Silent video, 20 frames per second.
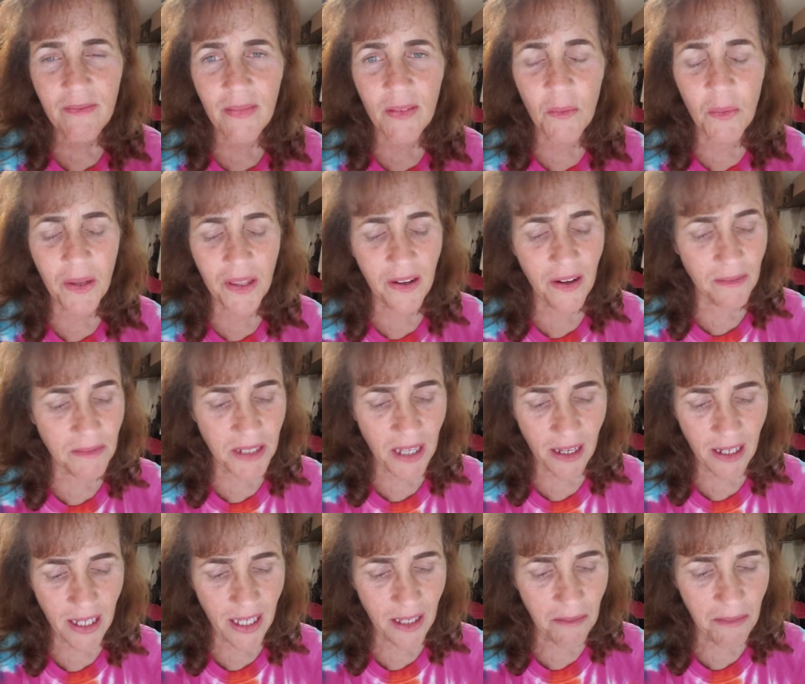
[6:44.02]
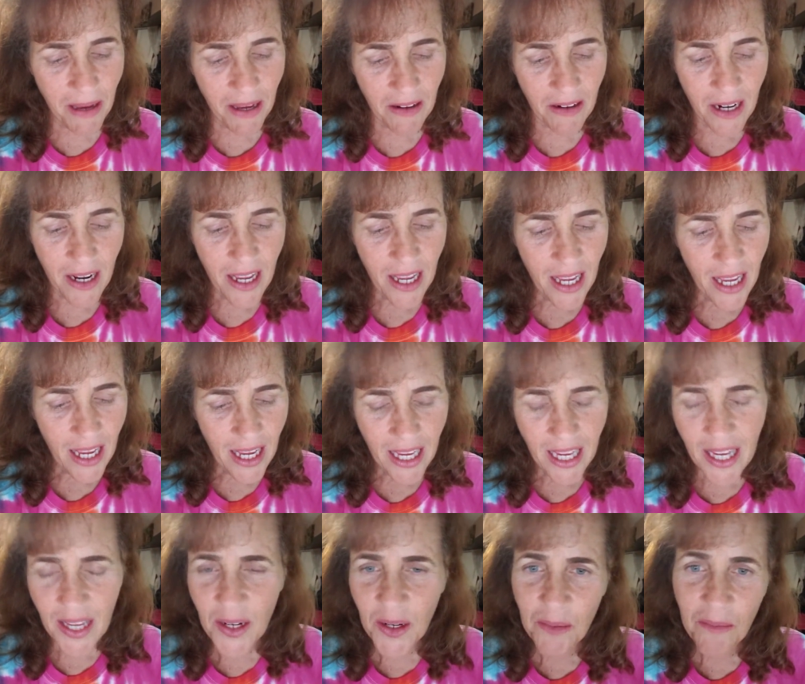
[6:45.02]
whether I'm talking about
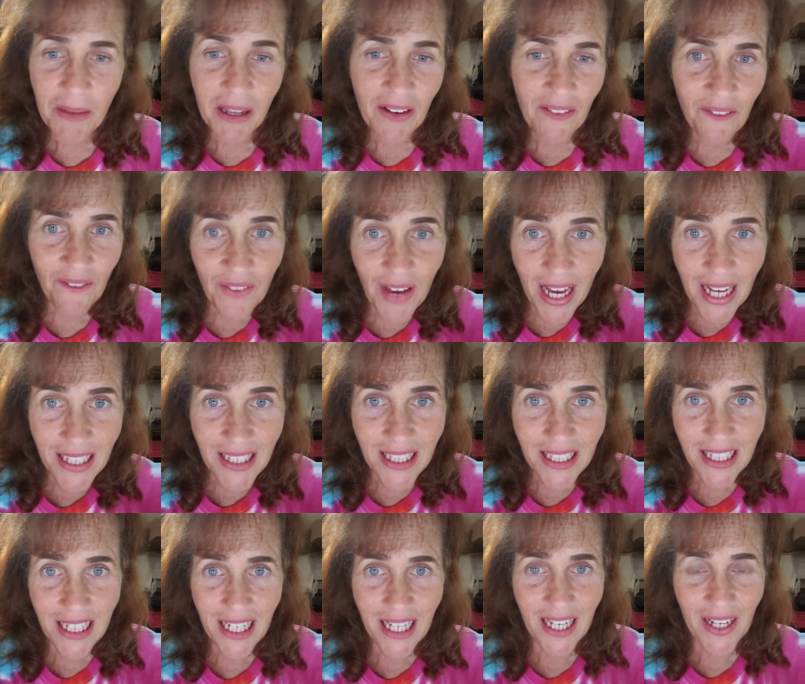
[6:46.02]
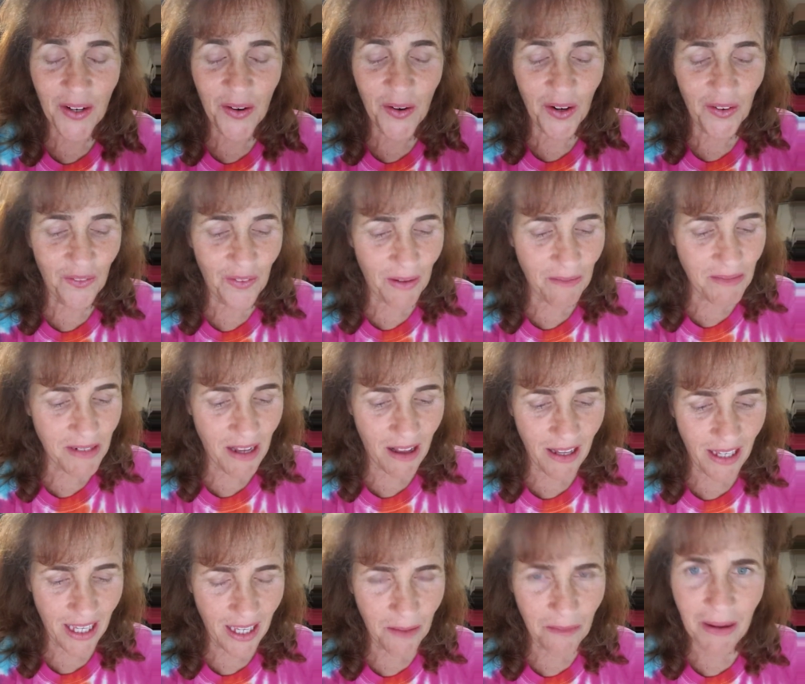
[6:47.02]
intermittent fasting, or if I'm
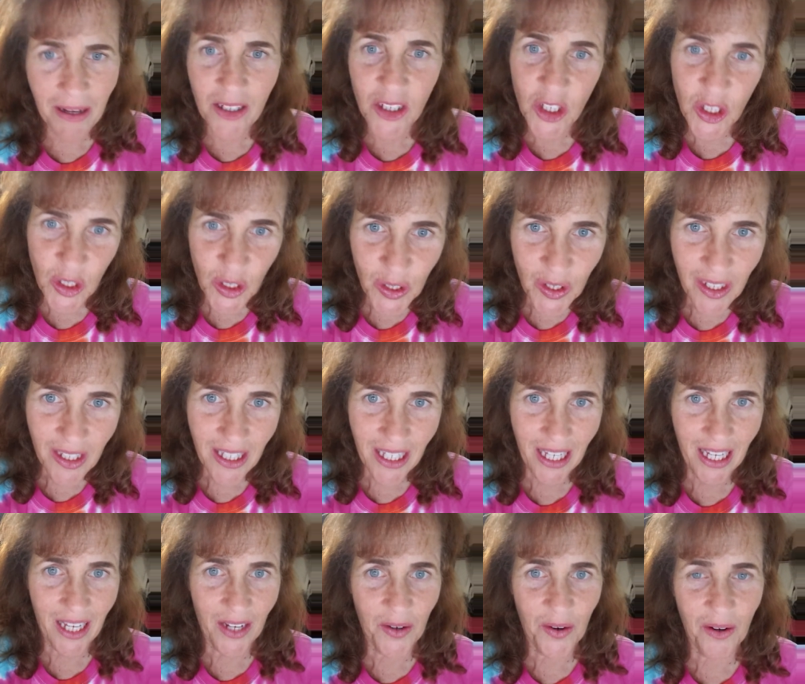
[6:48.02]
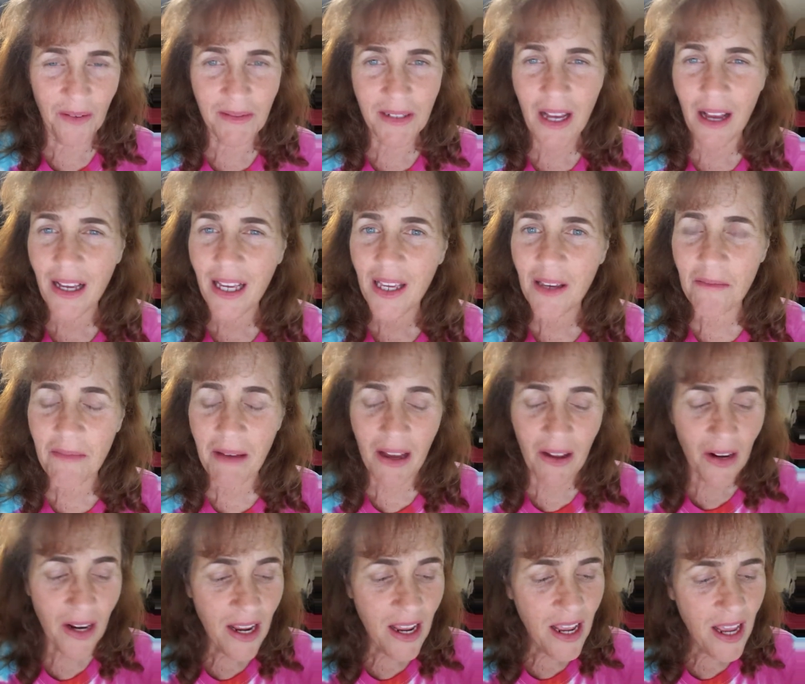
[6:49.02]
talking about journaling, or I'm talking
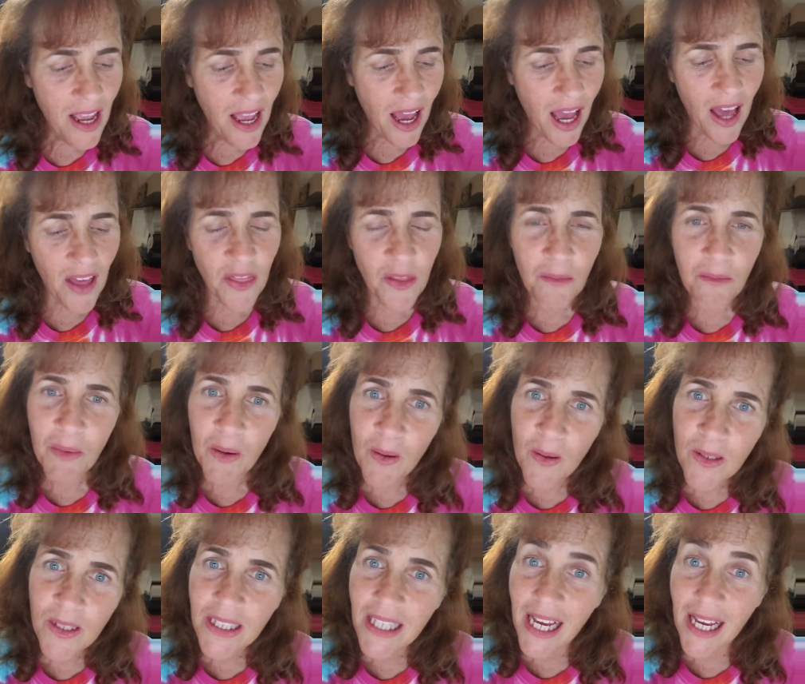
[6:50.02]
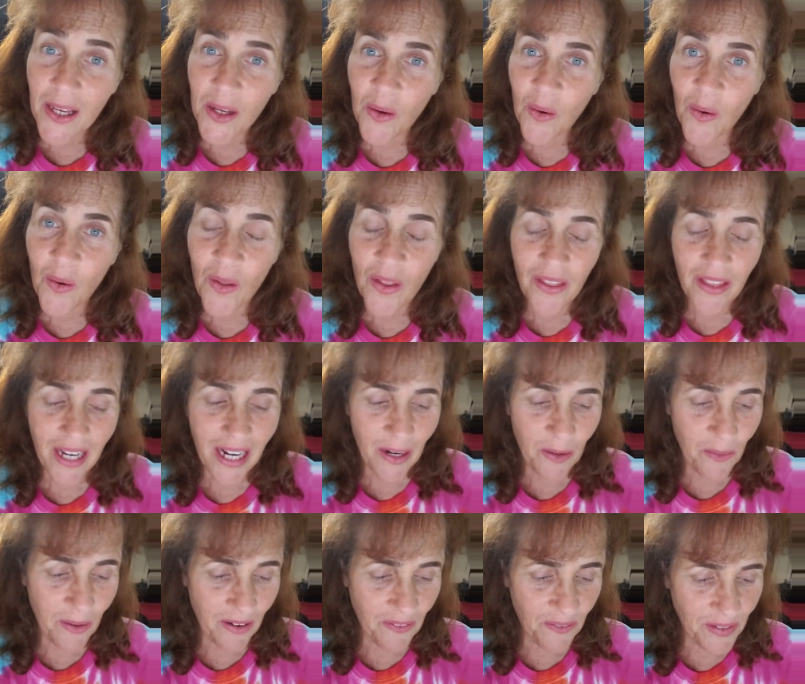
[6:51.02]
about uh, the bullseye goal that I
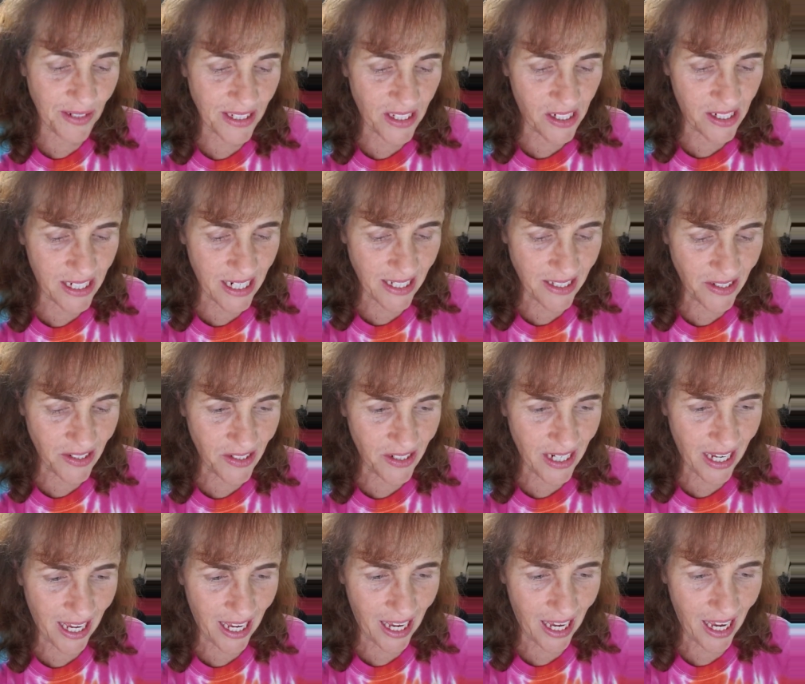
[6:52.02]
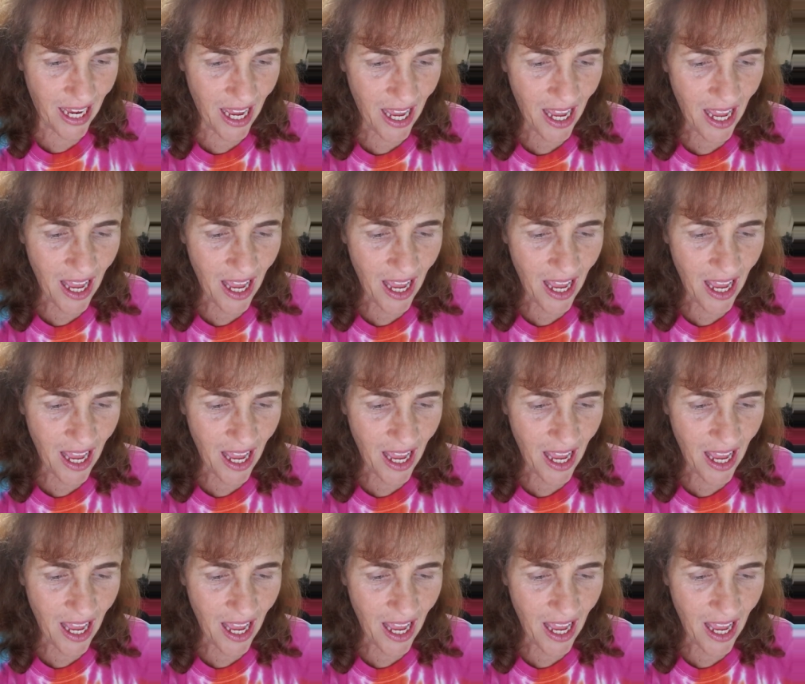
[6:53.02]
referenced yesterday,